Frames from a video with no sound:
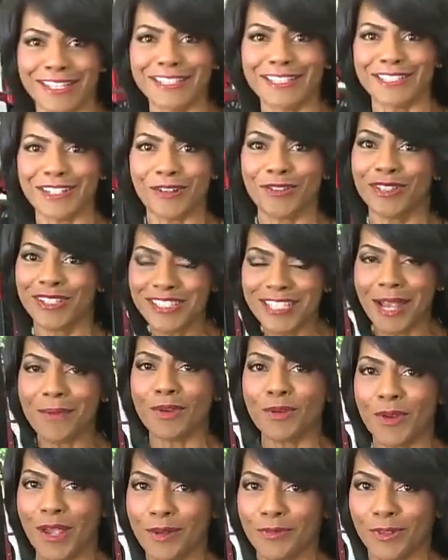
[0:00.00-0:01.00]
So this time
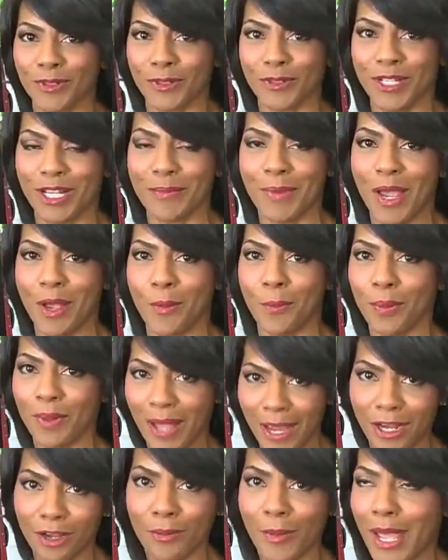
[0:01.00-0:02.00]
around, we're learning about
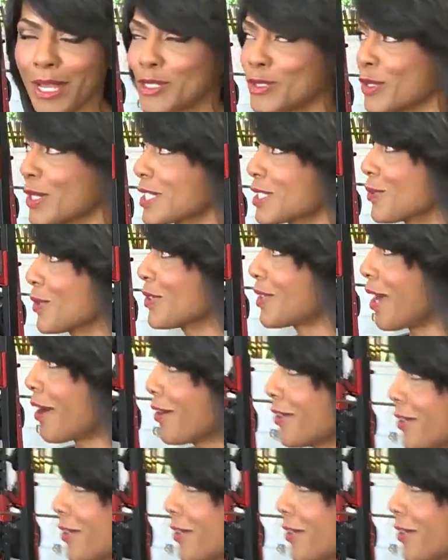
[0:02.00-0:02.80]
plyometrics with our